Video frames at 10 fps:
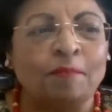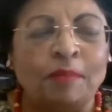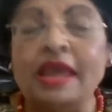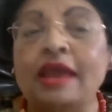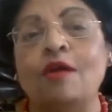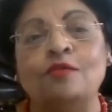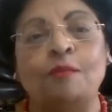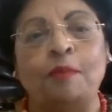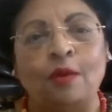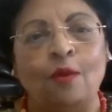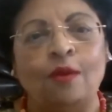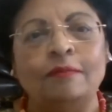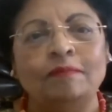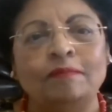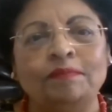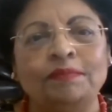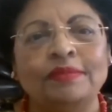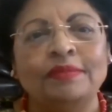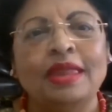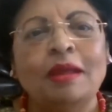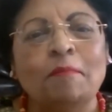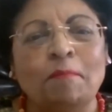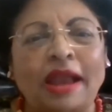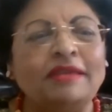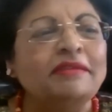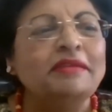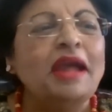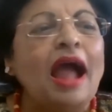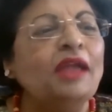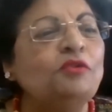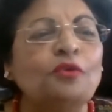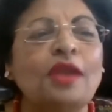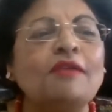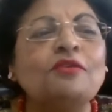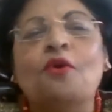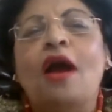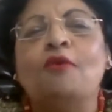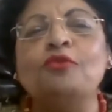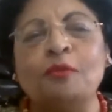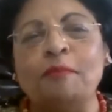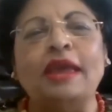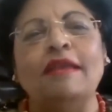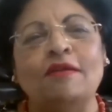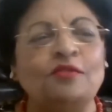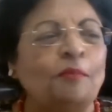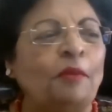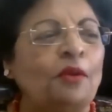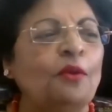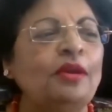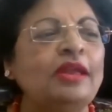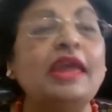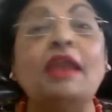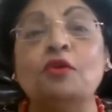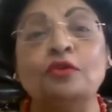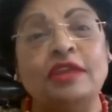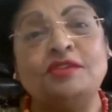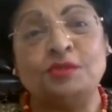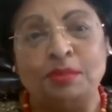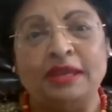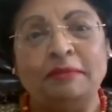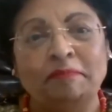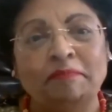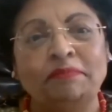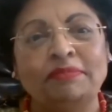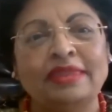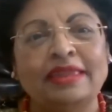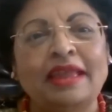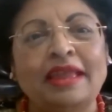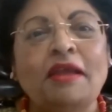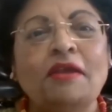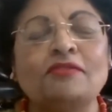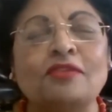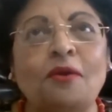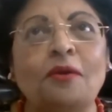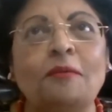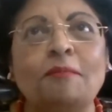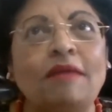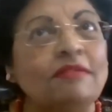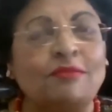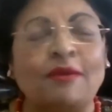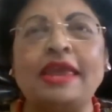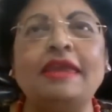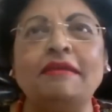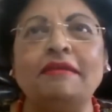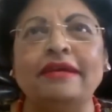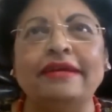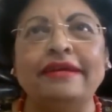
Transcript: be an entrepreneur. But I do not know how to be an entrepreneur. Can you teach me? So I was very